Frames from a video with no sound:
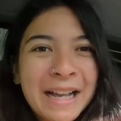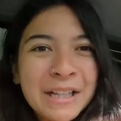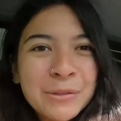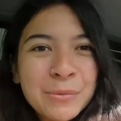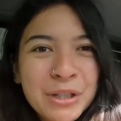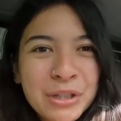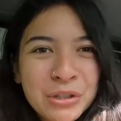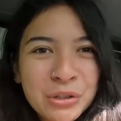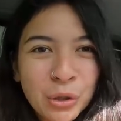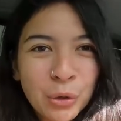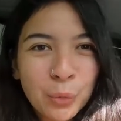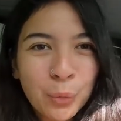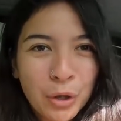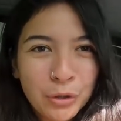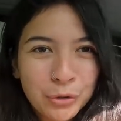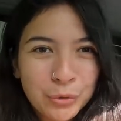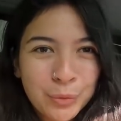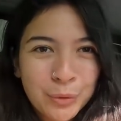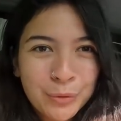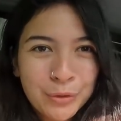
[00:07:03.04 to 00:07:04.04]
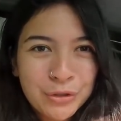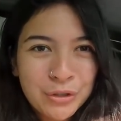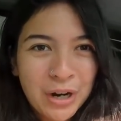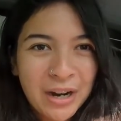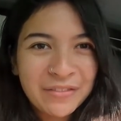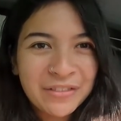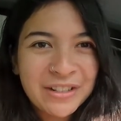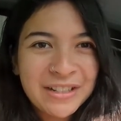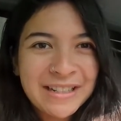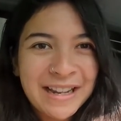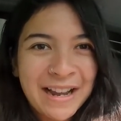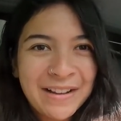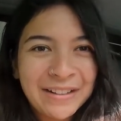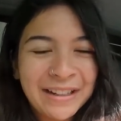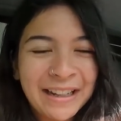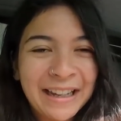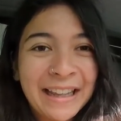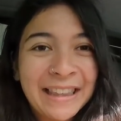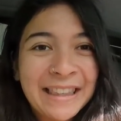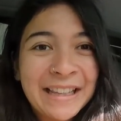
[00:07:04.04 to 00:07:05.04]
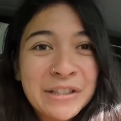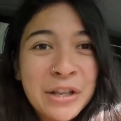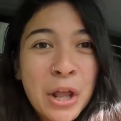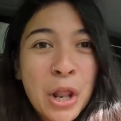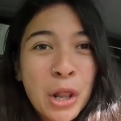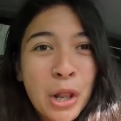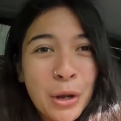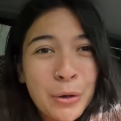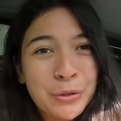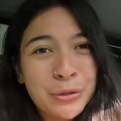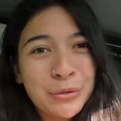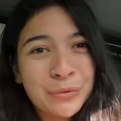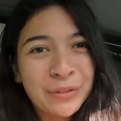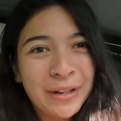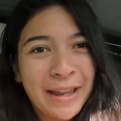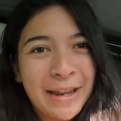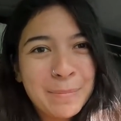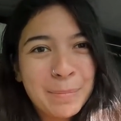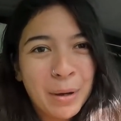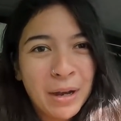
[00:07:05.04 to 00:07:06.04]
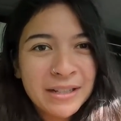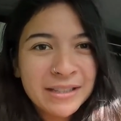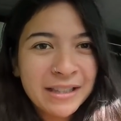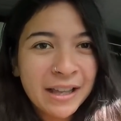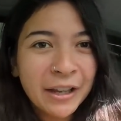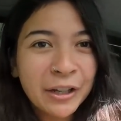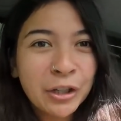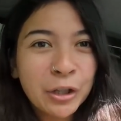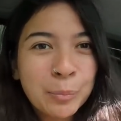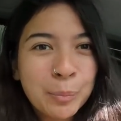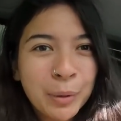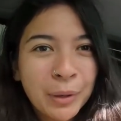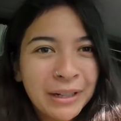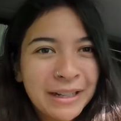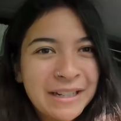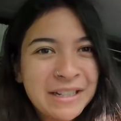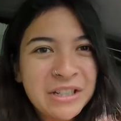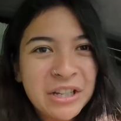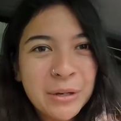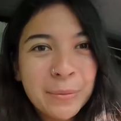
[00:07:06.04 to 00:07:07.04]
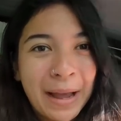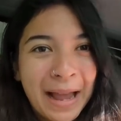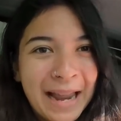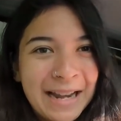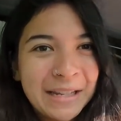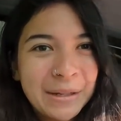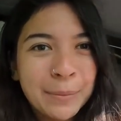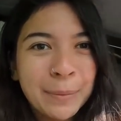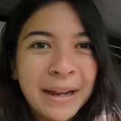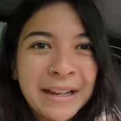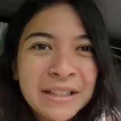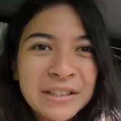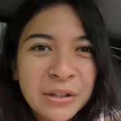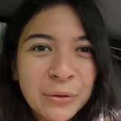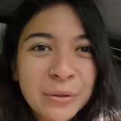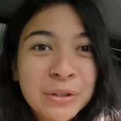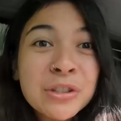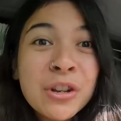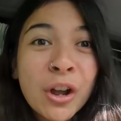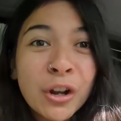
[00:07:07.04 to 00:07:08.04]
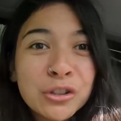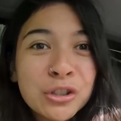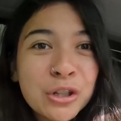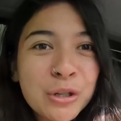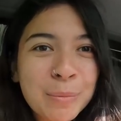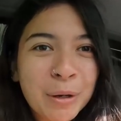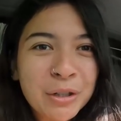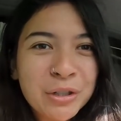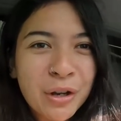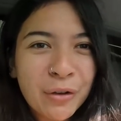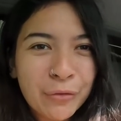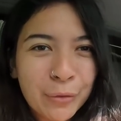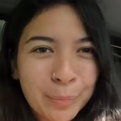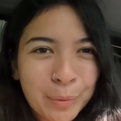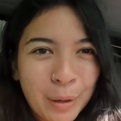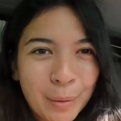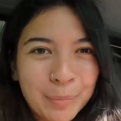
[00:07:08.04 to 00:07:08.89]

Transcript: But as we saw whilst we were driving down here, there's loads of laybys that I could pull into anyway, so it's not too much of a